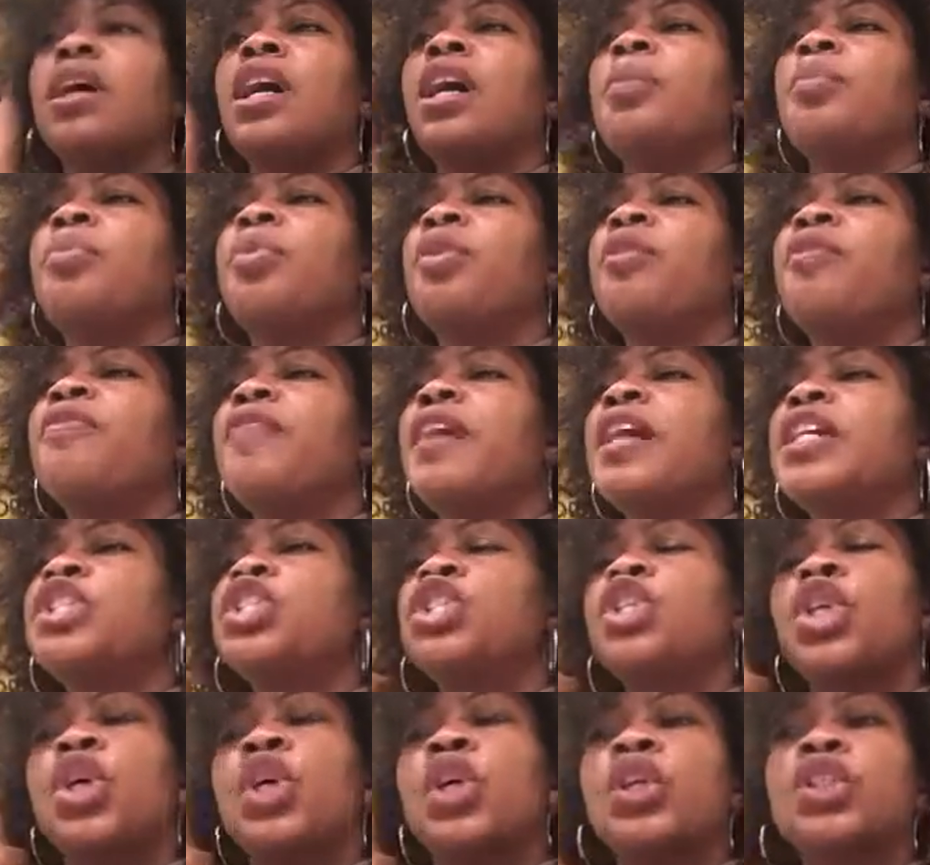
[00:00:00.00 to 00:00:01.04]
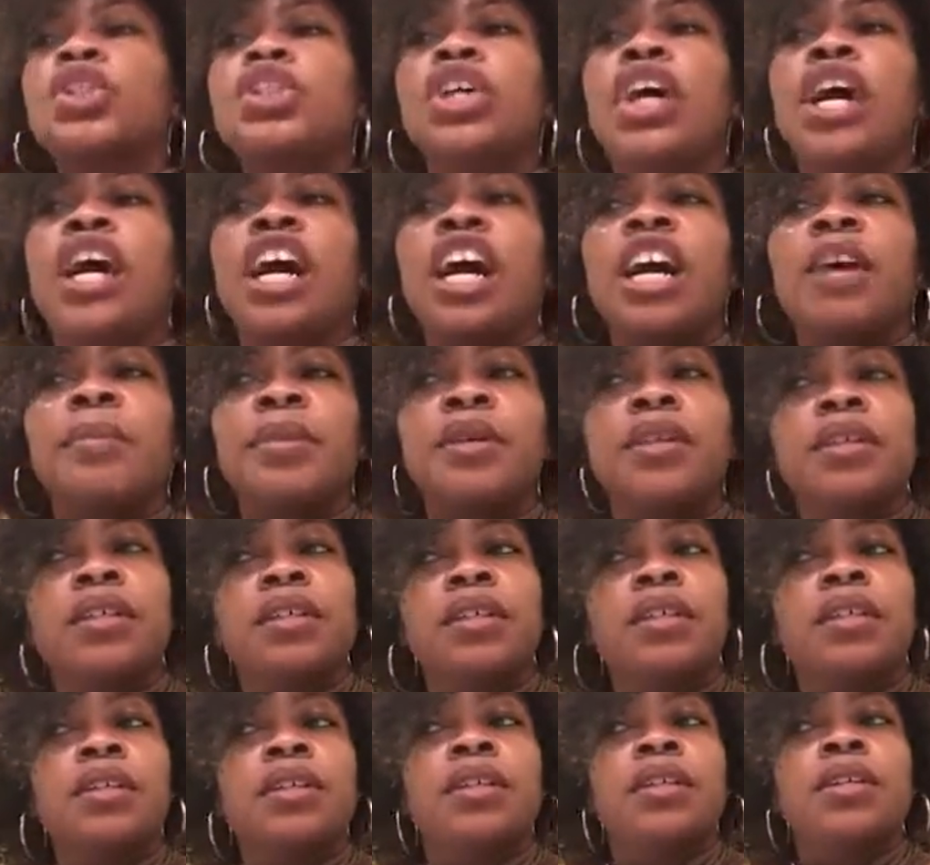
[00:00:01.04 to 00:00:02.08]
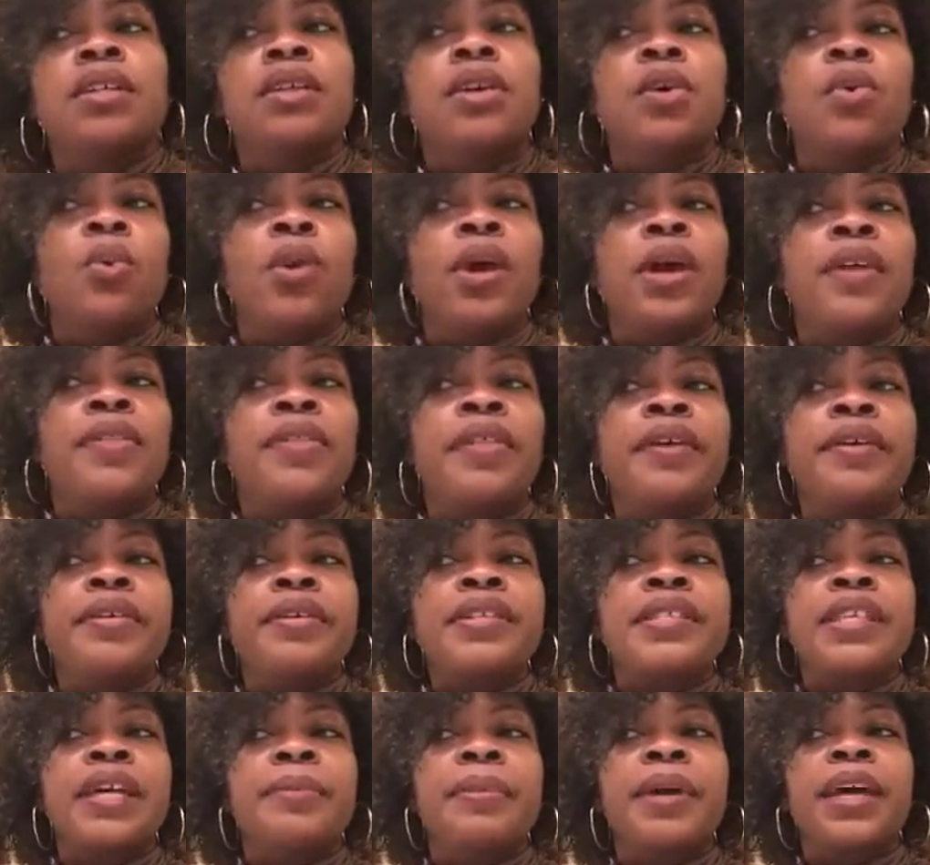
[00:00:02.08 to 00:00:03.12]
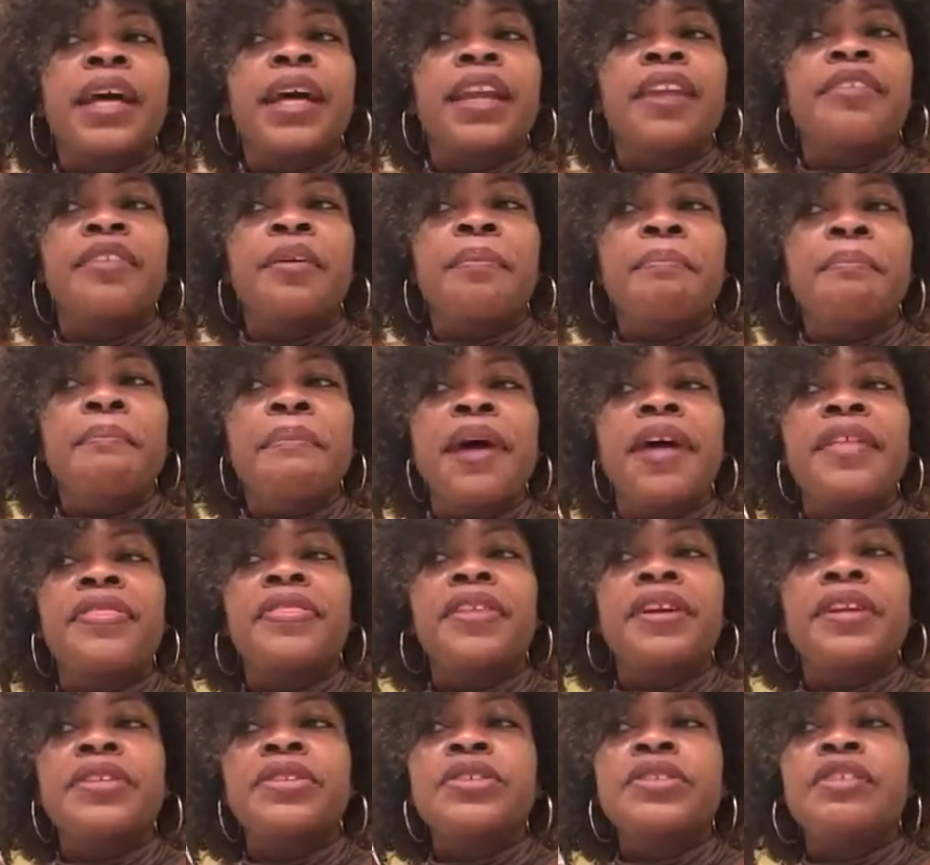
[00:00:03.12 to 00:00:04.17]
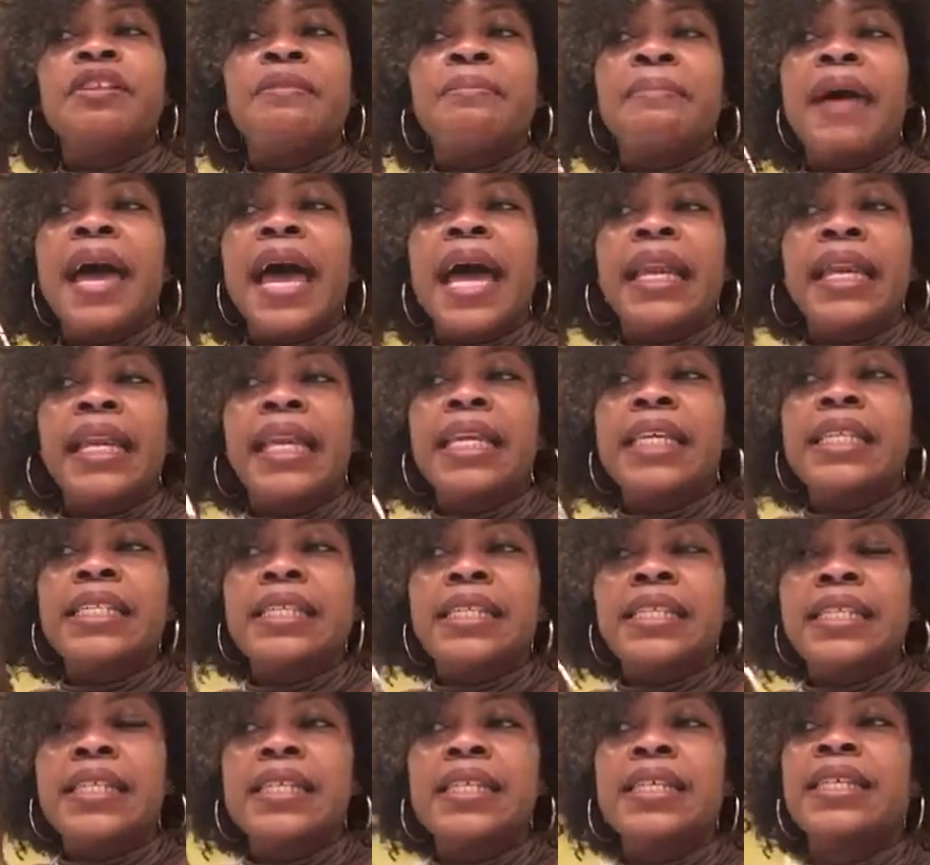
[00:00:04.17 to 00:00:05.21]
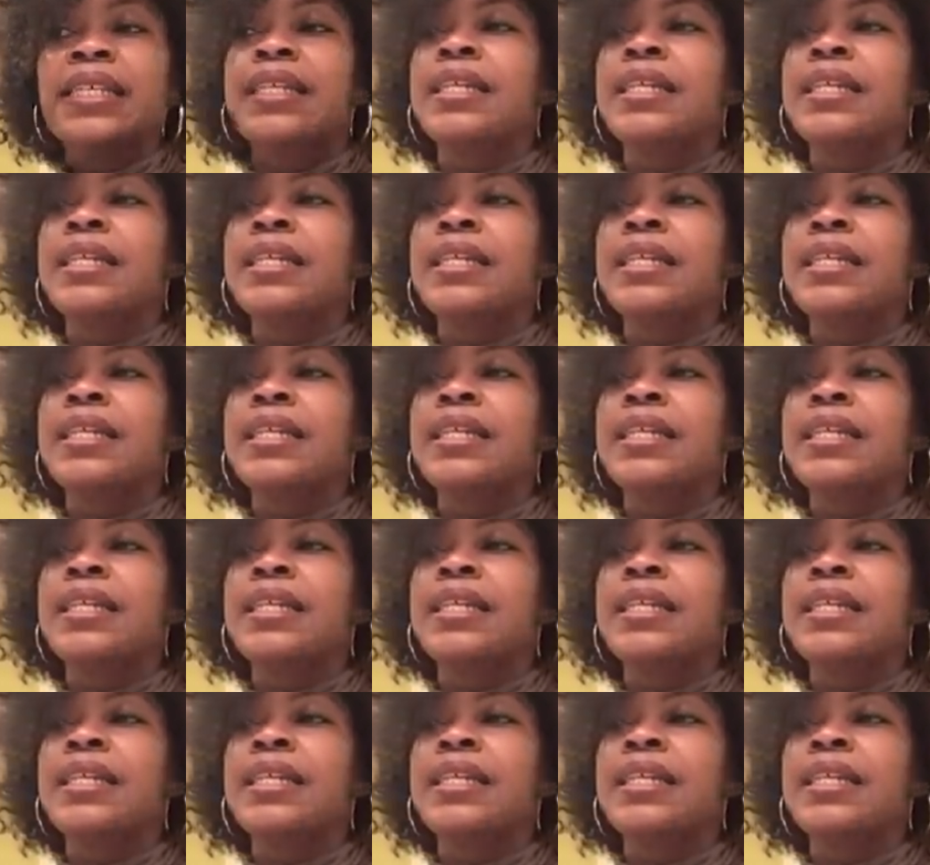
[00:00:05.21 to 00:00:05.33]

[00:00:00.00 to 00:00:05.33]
a professional job where there is some kind of a method to the madness.